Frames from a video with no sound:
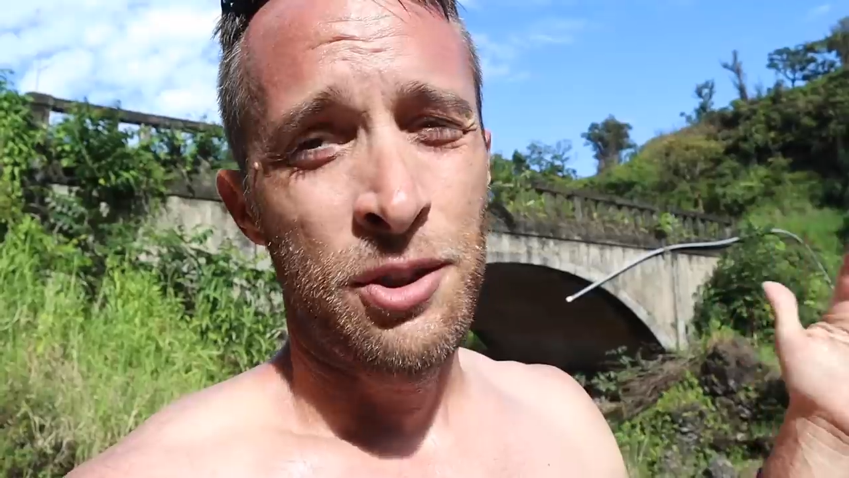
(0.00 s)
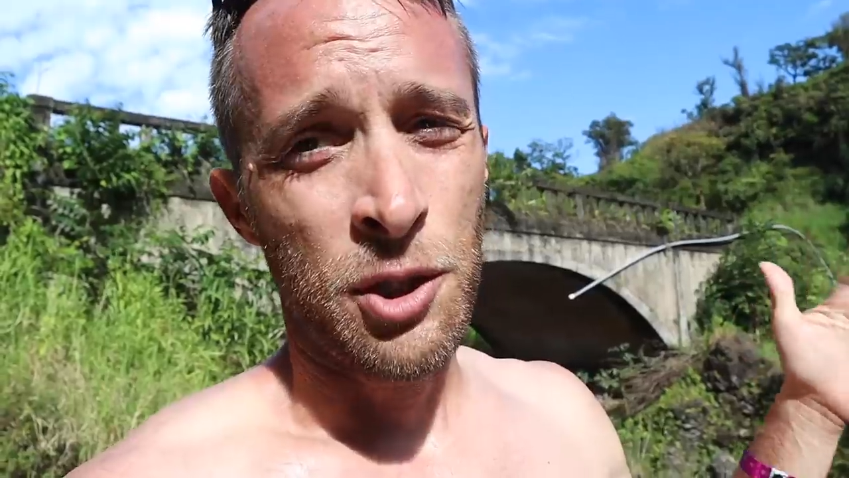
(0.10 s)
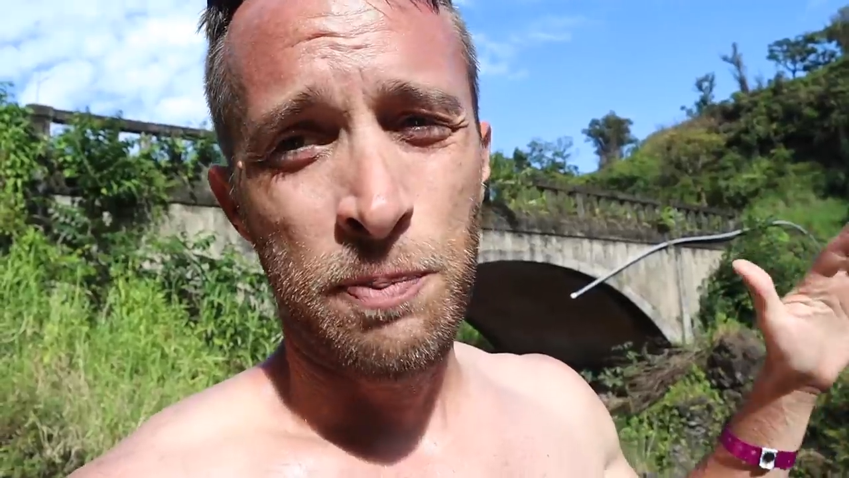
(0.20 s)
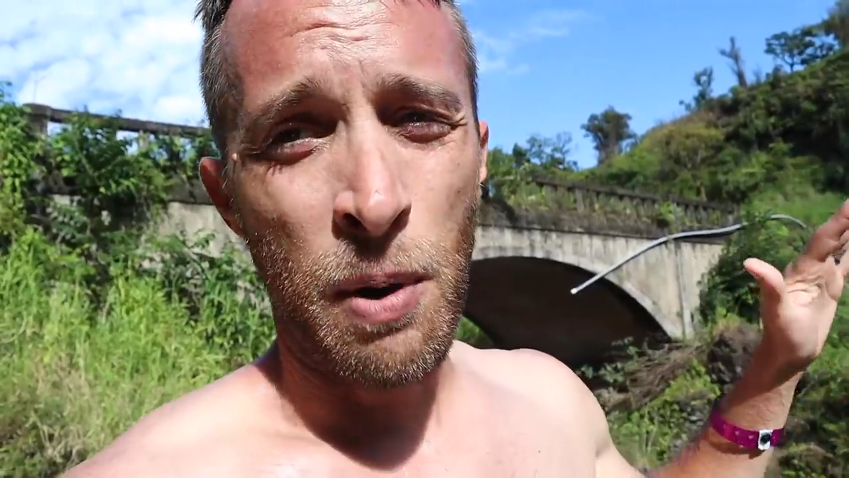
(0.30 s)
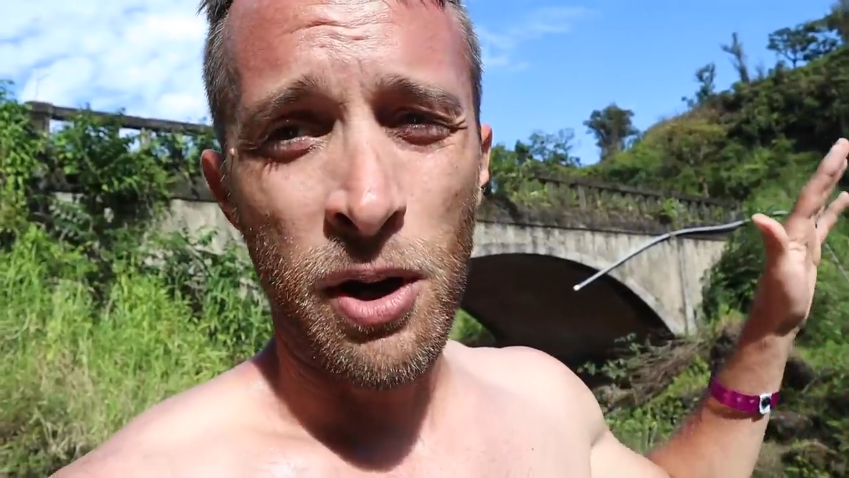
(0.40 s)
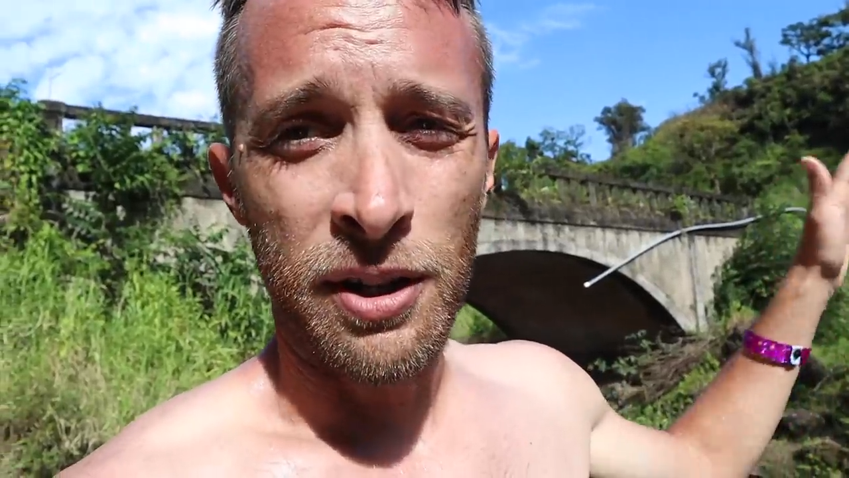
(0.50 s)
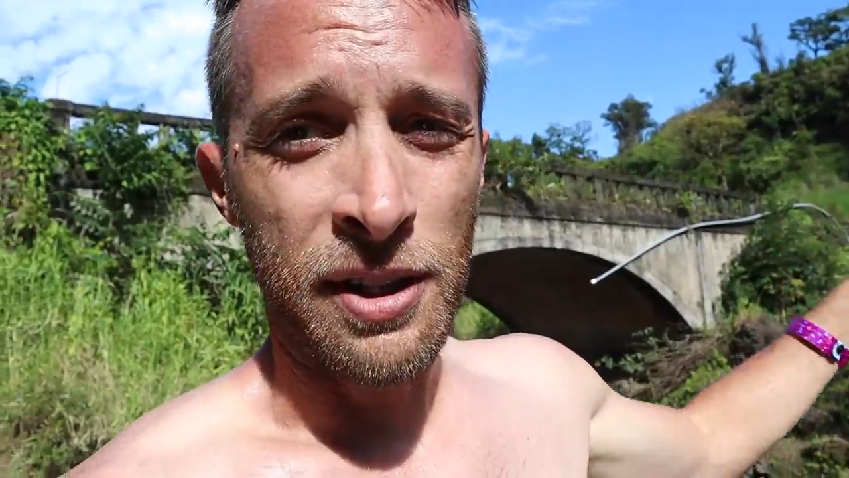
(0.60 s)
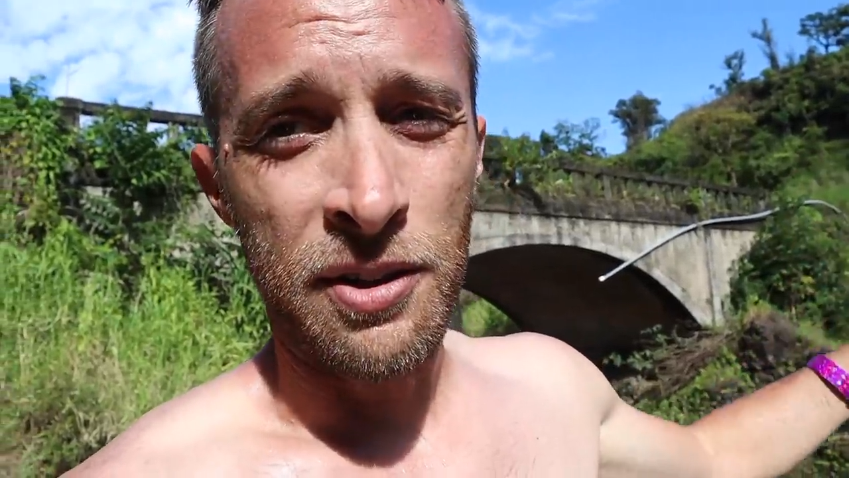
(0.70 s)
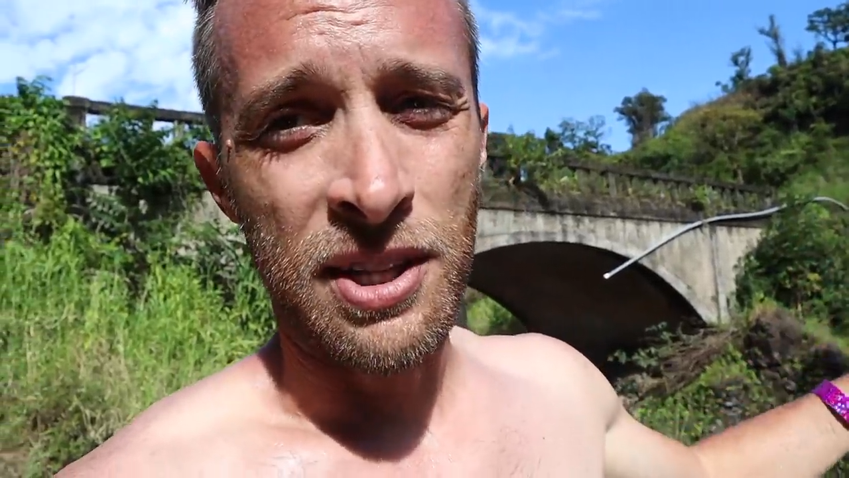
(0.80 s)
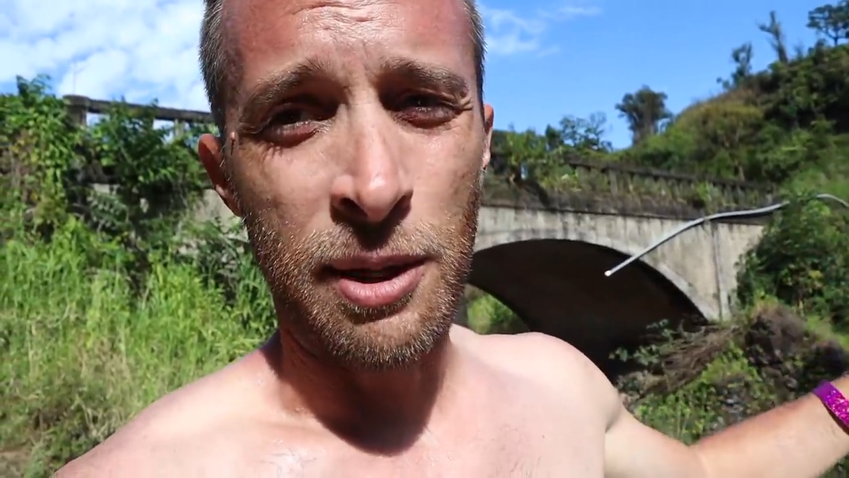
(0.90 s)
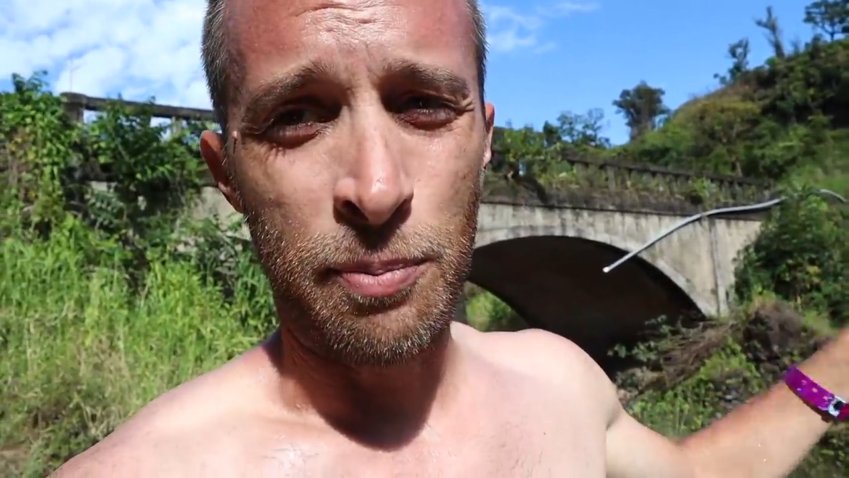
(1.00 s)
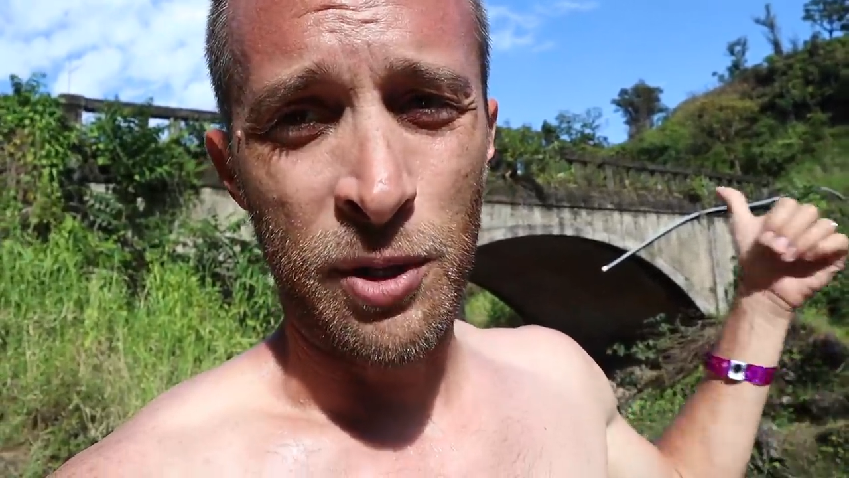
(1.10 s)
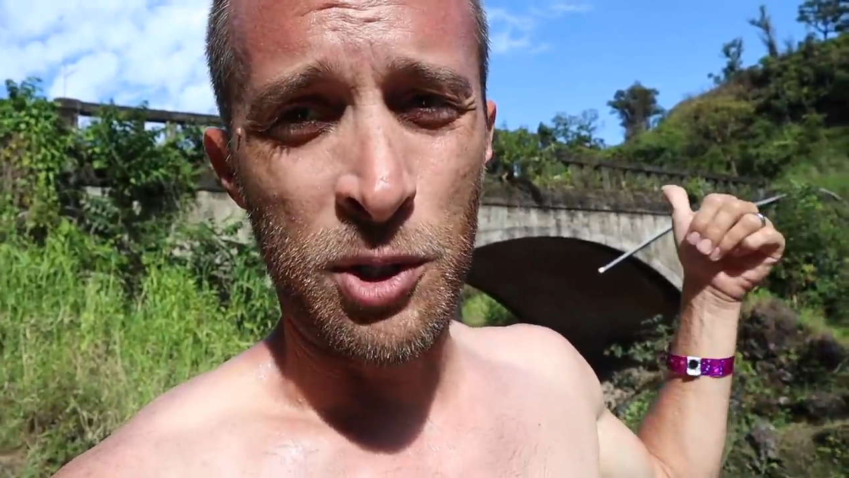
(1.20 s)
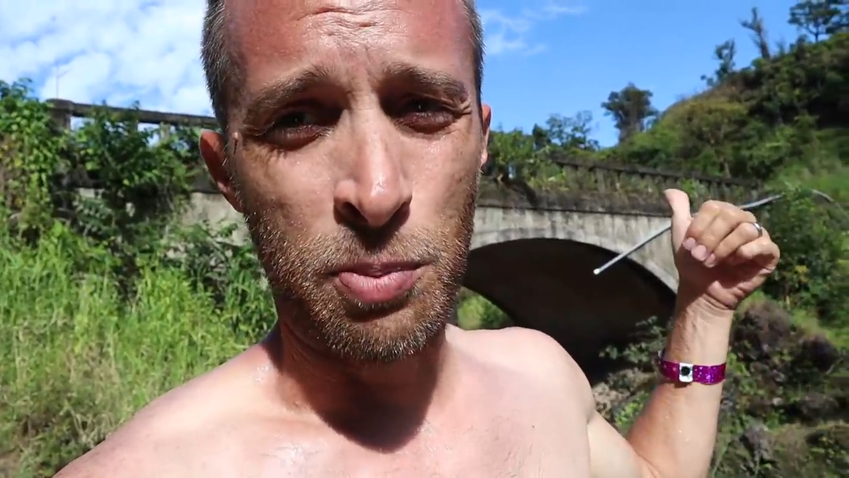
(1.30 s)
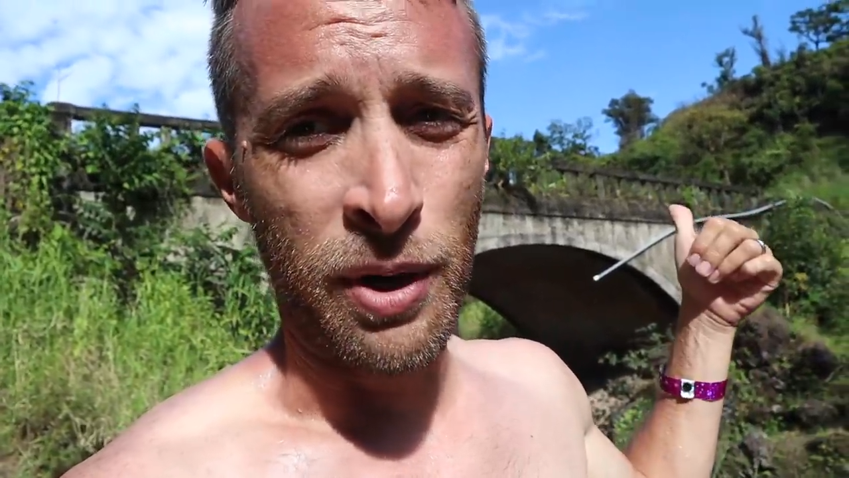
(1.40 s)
just park on the other side of this